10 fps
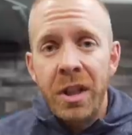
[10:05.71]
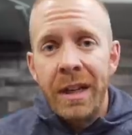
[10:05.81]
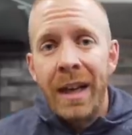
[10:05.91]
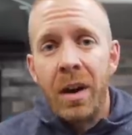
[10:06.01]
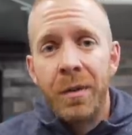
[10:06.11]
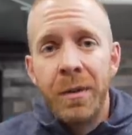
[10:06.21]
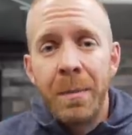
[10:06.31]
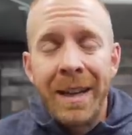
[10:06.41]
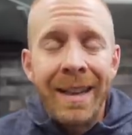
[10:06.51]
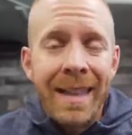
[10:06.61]
gonna get off the
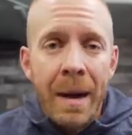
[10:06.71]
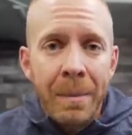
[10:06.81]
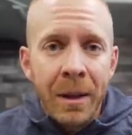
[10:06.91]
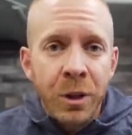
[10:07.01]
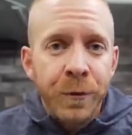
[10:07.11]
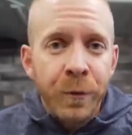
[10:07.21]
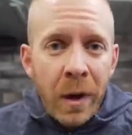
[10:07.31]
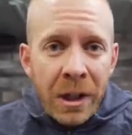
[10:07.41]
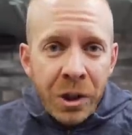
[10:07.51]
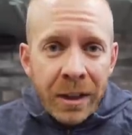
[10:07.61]
bike that much
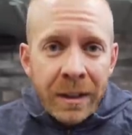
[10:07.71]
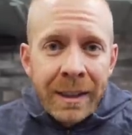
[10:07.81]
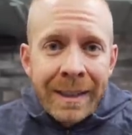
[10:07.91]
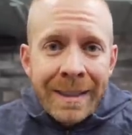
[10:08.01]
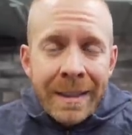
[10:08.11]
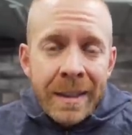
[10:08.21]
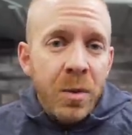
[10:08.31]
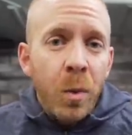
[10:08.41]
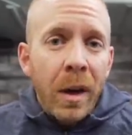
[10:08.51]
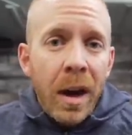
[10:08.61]
fresher. This
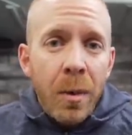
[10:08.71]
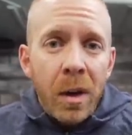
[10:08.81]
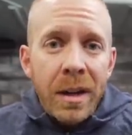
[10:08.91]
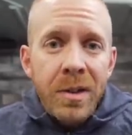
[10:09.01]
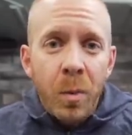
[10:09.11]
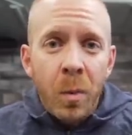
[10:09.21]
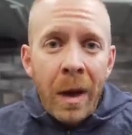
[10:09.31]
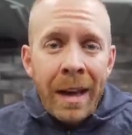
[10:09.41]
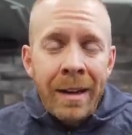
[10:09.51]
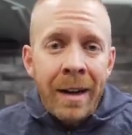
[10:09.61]
is where I was
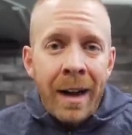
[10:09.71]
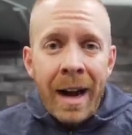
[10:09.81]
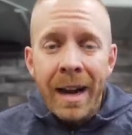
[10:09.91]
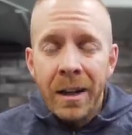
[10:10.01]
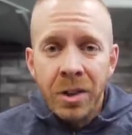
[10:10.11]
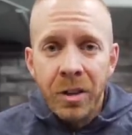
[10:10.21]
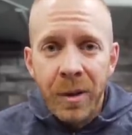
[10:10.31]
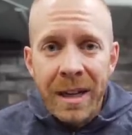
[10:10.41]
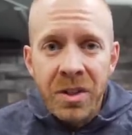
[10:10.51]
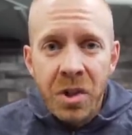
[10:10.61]
when I actually
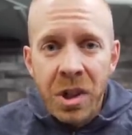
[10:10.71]
raced